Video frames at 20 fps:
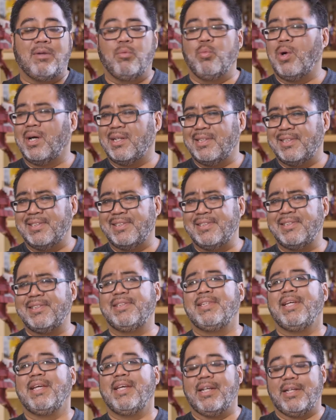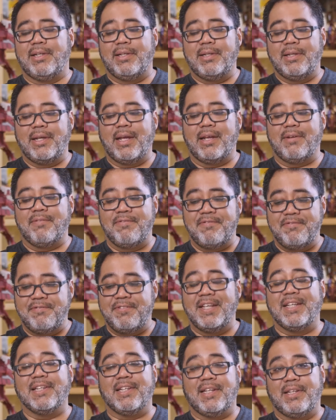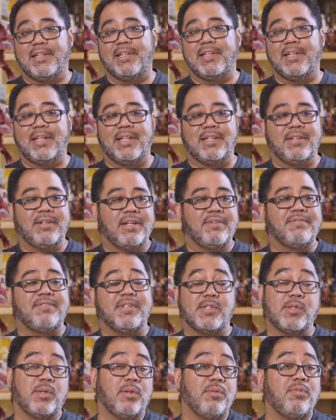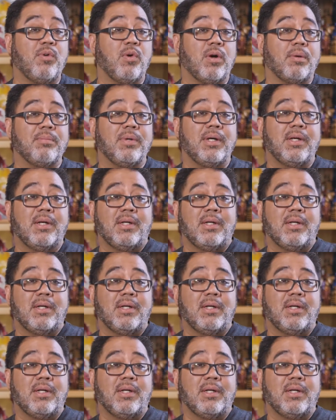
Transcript: I'll want to see it and feel it in physical form.